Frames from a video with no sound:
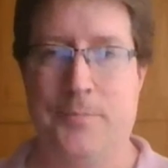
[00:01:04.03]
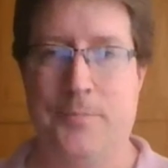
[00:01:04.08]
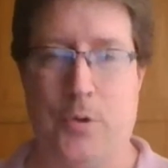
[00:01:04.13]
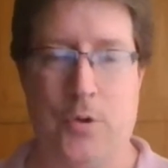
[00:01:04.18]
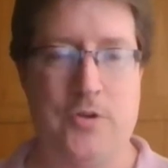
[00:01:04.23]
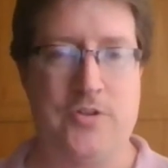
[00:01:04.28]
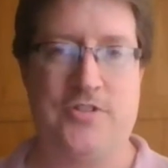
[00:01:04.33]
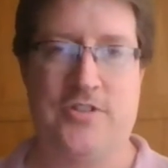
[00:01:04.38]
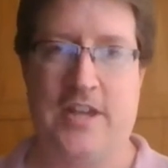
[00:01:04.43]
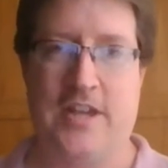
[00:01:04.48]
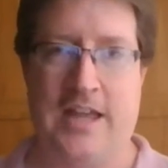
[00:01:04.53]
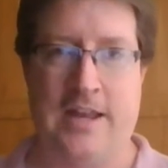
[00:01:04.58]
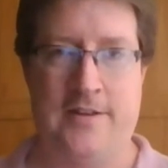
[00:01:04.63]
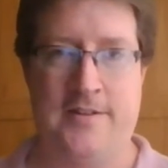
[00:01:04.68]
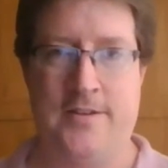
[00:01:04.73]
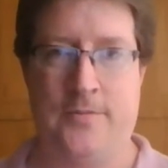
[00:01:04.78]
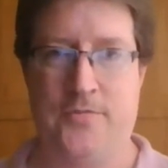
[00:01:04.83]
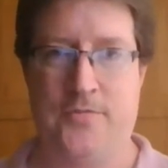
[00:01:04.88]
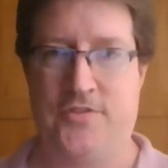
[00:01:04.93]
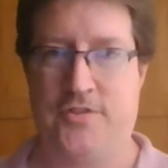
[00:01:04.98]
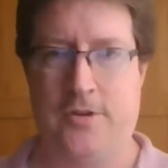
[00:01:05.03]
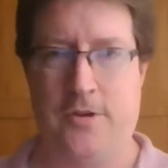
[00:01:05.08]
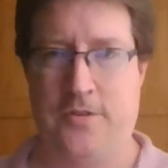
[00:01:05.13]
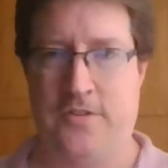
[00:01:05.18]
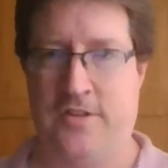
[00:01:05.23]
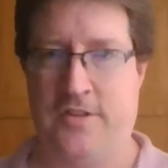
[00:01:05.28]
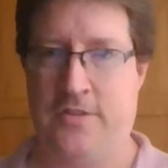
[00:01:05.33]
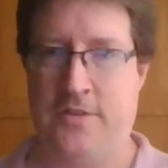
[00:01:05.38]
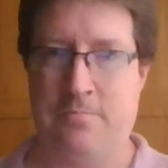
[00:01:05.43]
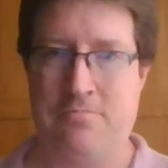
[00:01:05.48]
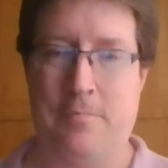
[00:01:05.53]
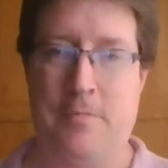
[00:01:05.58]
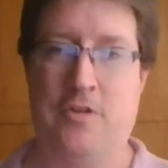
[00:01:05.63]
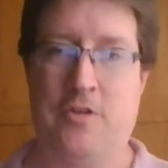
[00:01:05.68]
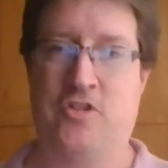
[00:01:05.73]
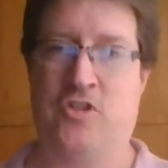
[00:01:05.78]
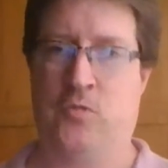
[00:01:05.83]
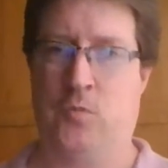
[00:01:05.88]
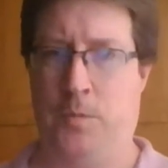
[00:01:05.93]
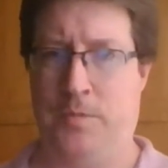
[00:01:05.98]
put, and if so, then the
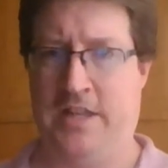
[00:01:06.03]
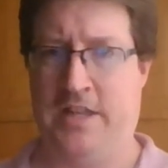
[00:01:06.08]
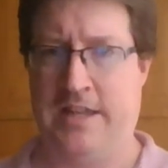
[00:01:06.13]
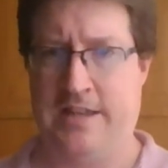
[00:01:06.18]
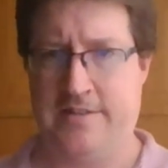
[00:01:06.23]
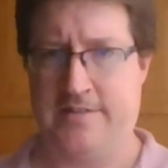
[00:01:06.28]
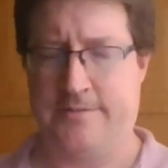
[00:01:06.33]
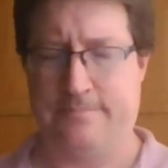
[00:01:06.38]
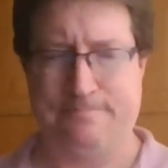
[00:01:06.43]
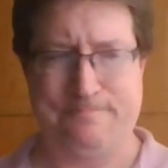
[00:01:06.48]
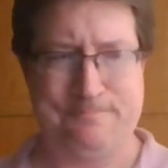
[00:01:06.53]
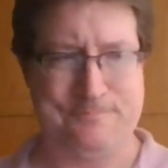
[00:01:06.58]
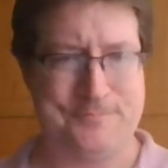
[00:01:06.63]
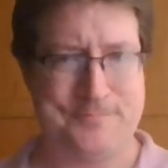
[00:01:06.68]
promotion will be his.